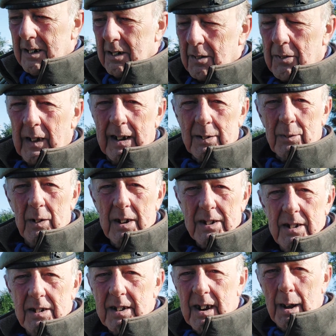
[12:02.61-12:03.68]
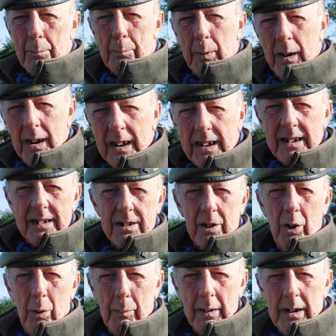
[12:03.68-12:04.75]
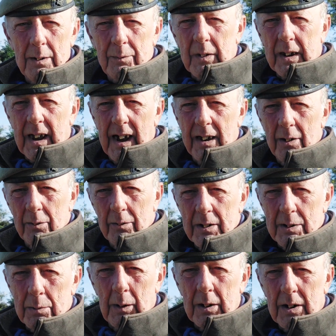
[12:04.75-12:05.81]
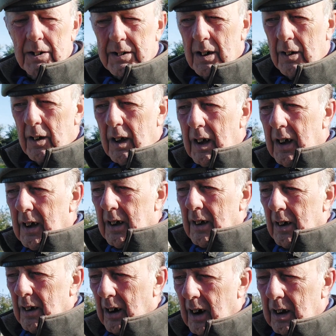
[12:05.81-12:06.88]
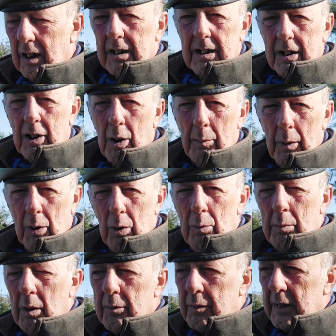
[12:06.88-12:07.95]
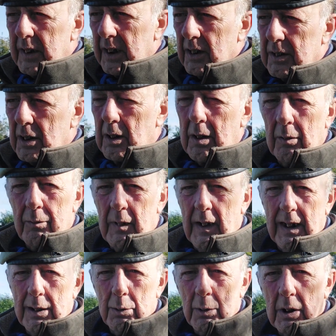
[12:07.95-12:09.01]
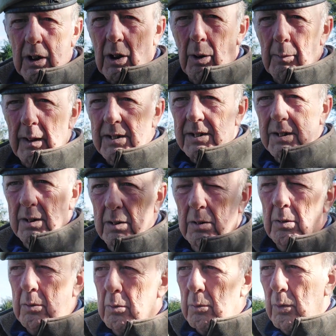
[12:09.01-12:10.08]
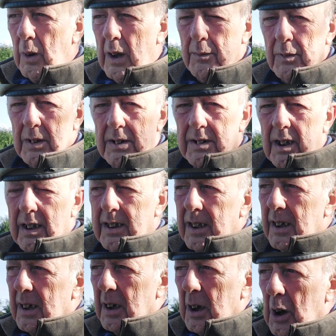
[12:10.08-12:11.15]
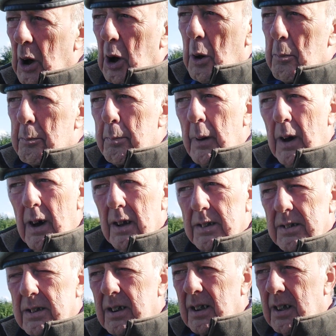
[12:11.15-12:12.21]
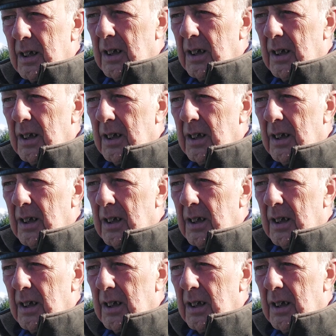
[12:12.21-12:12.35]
thanks for listening to that. Please comment if you can on this one, because I like you to comment on all my videos. I value all your comments, whatever you say. But